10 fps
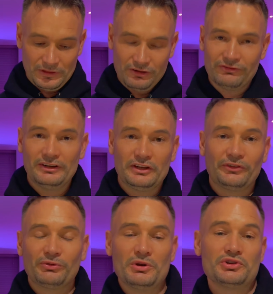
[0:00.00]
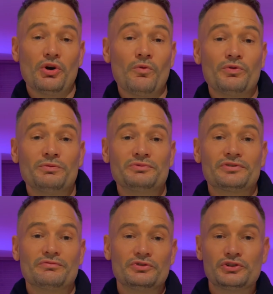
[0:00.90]
flick a switch on them to
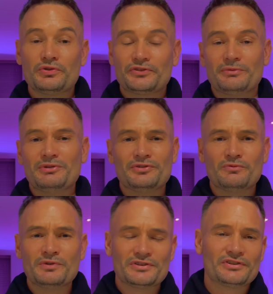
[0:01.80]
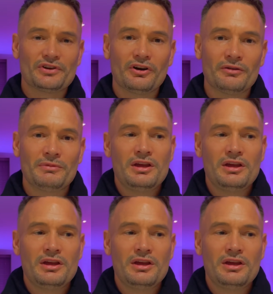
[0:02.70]
reduce them in the winter time,